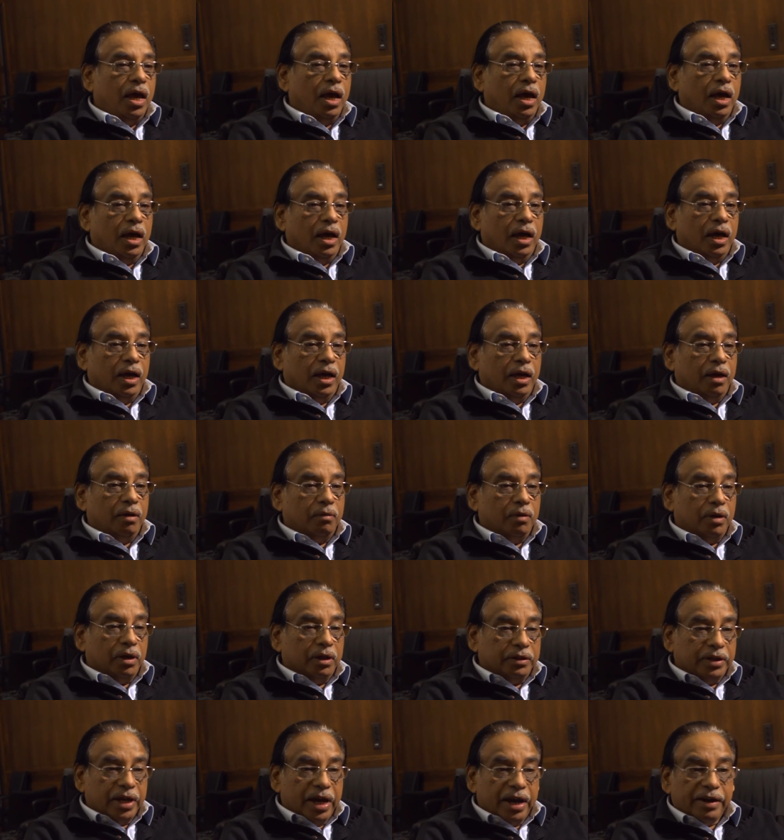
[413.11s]

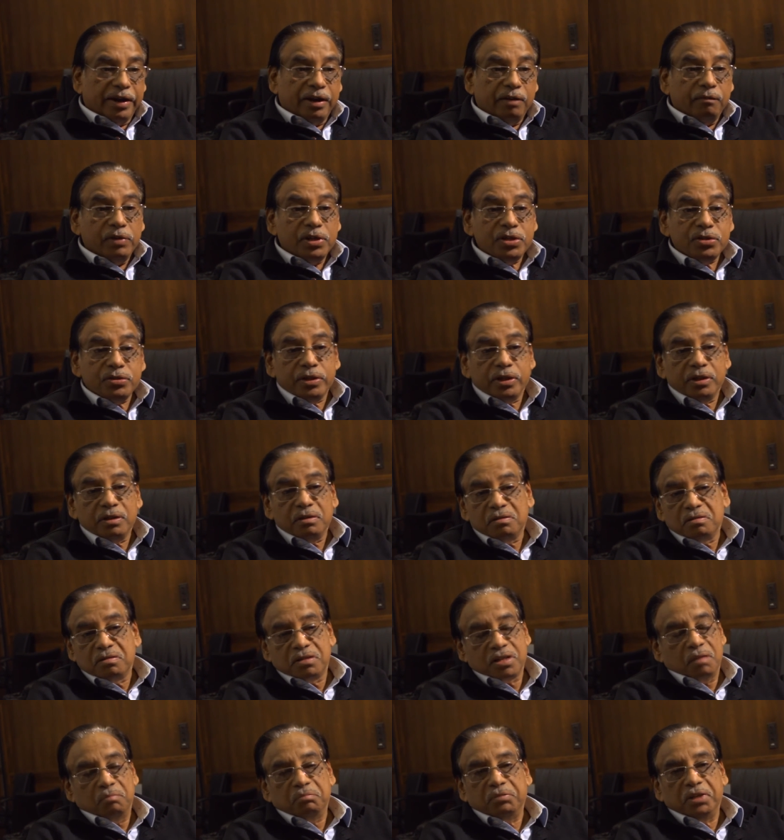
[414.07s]
They are investing
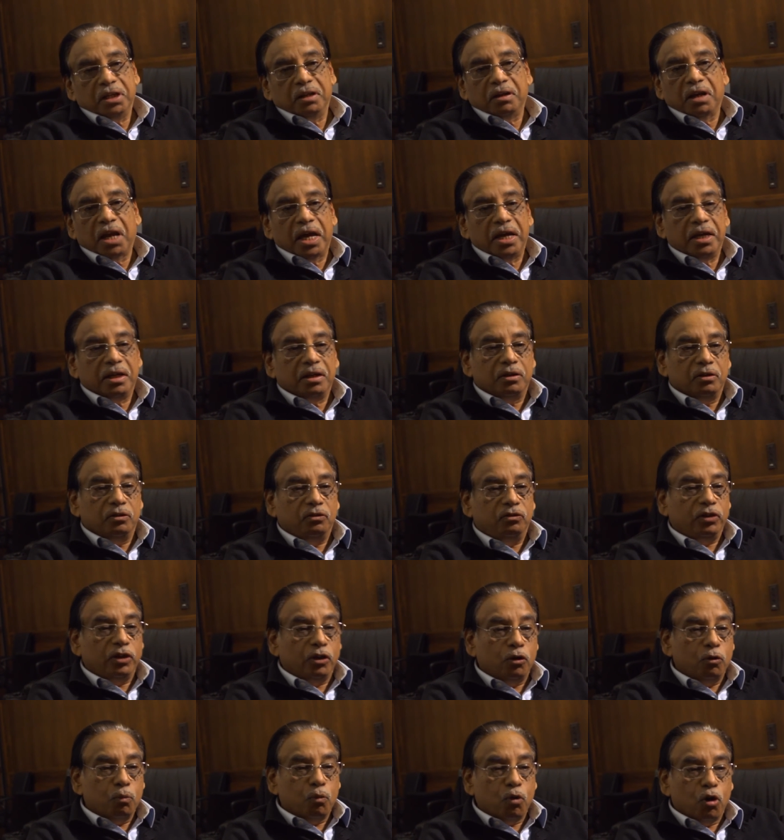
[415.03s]
something like
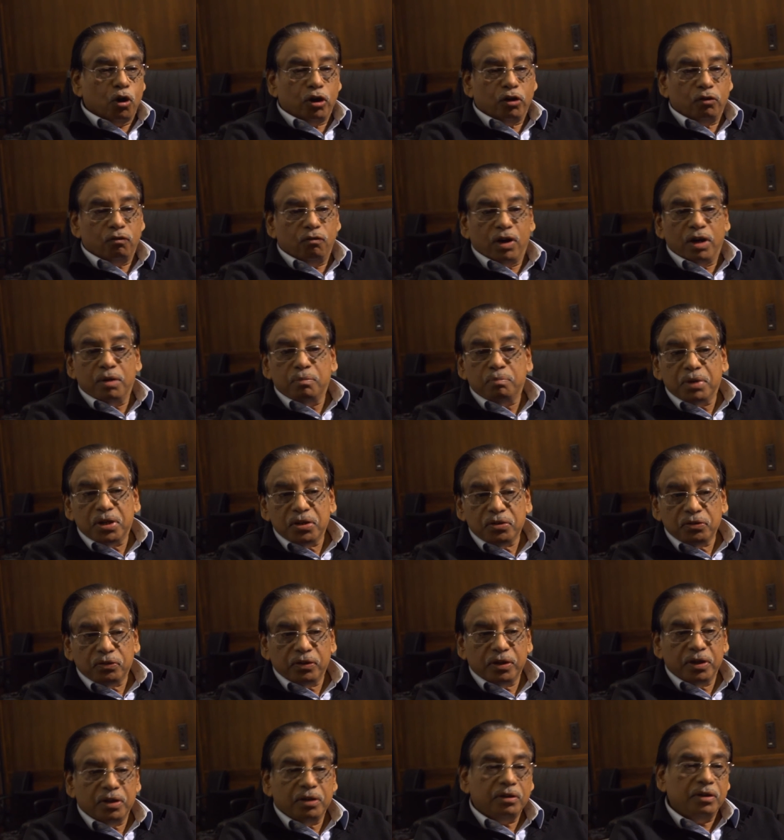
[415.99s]

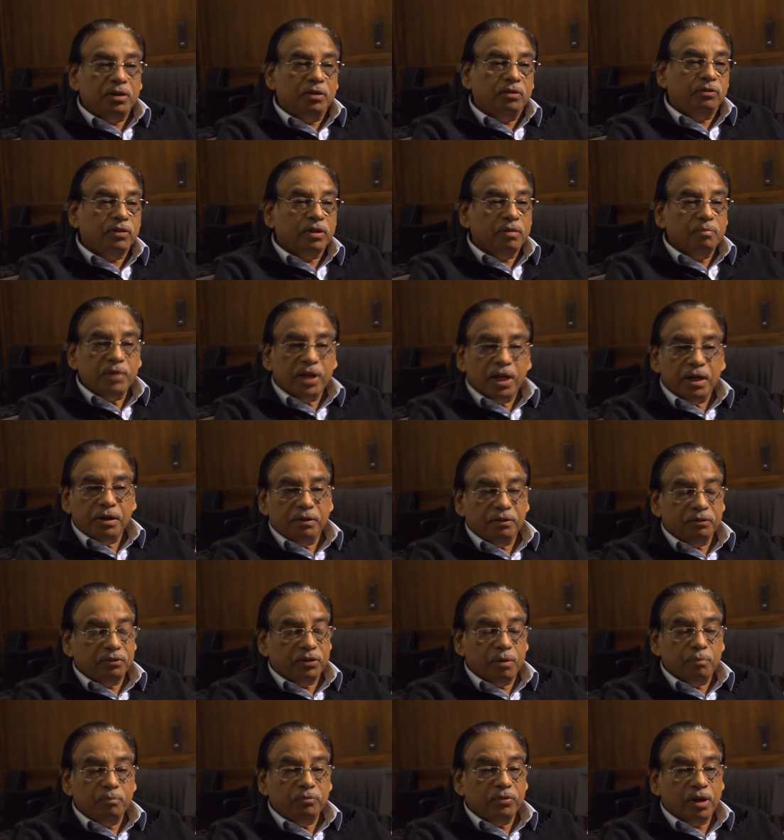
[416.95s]
0.1% in some
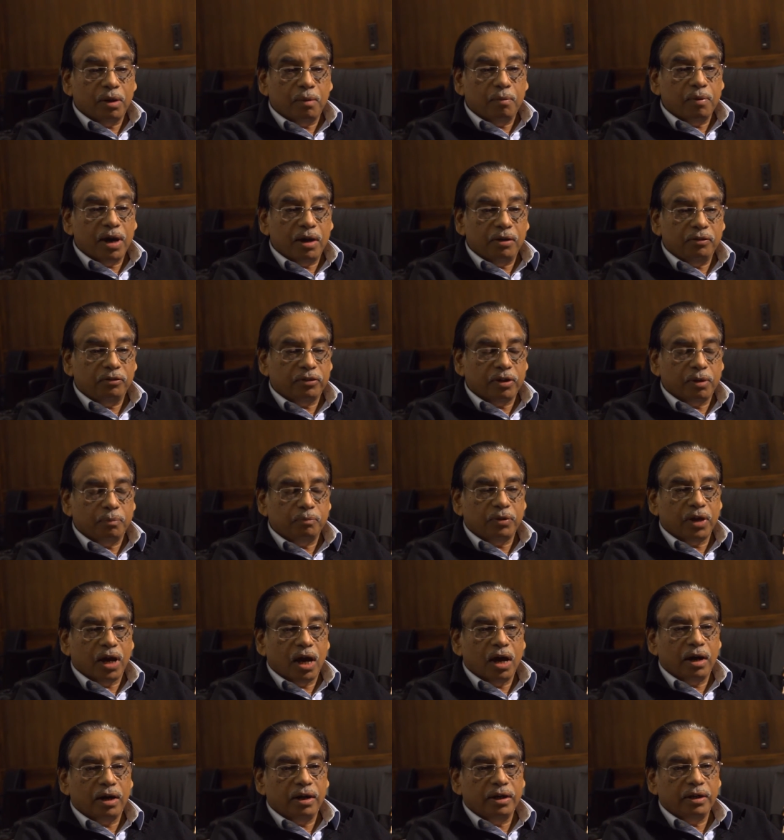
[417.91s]

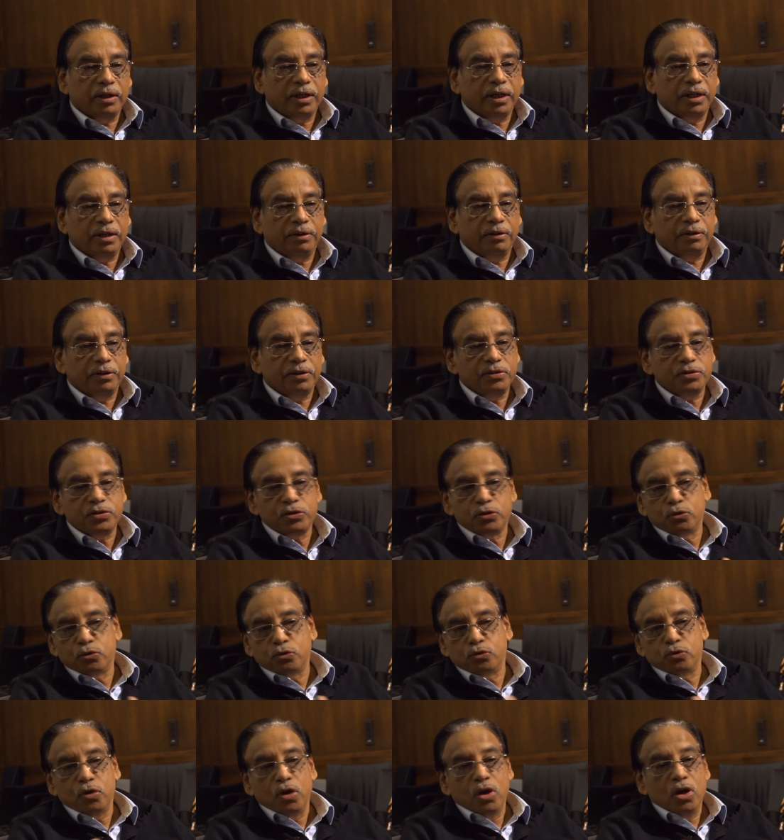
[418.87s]
sub-Saharan countries
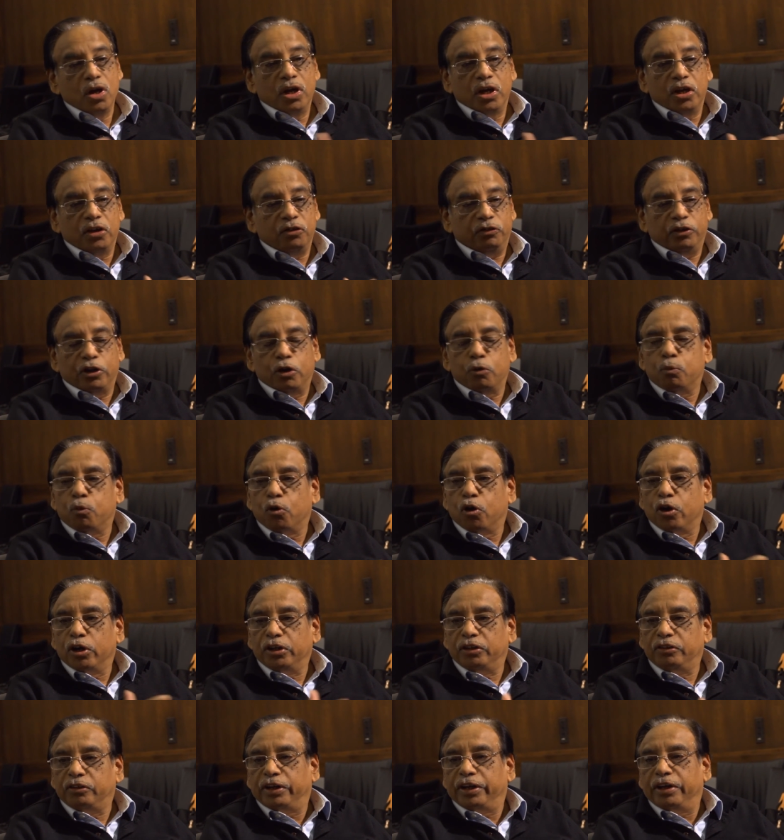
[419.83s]
to
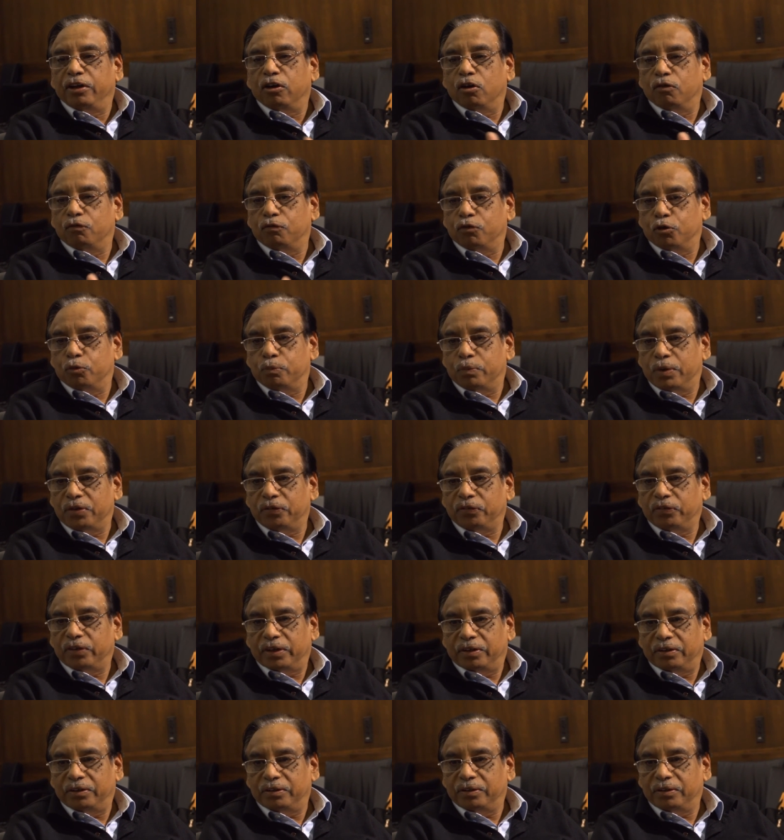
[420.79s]
0.3 or 4%.